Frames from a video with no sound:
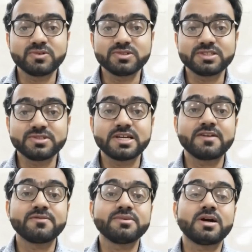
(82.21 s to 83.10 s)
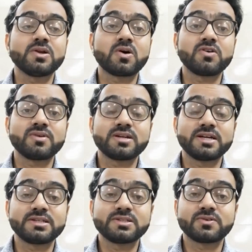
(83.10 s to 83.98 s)
more thing which helped me a lot while
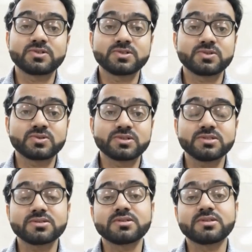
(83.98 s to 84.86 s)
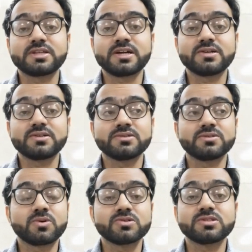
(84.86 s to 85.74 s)
writing the AWSAR stories, that
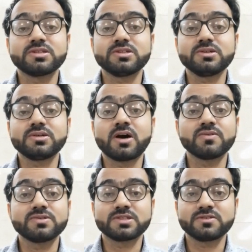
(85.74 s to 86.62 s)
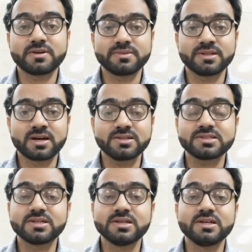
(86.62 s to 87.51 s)
was the AWSAR webinars.
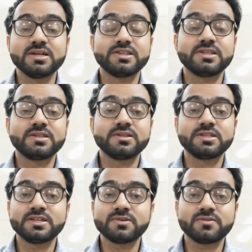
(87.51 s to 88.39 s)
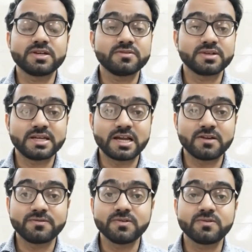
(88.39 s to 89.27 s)
They were very, very
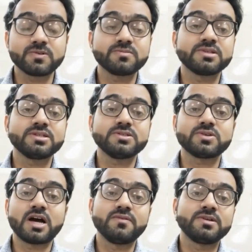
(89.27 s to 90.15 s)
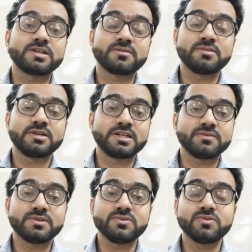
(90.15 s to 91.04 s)
helpful for me. So I will recommend
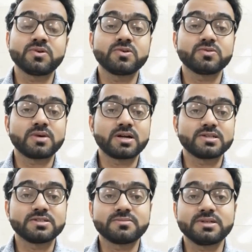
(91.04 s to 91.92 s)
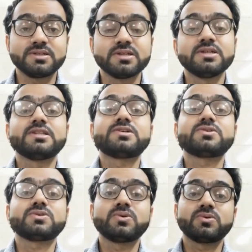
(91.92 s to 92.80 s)
anyone who want to participate, they
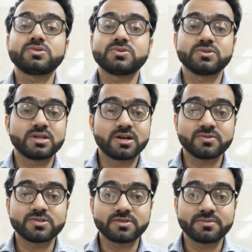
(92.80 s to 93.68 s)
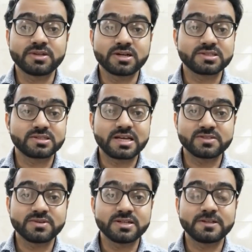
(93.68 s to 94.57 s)
should go through the AWSAR webinars
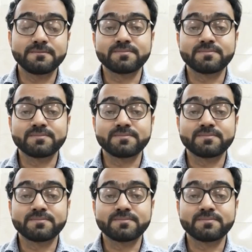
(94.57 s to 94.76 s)
as well.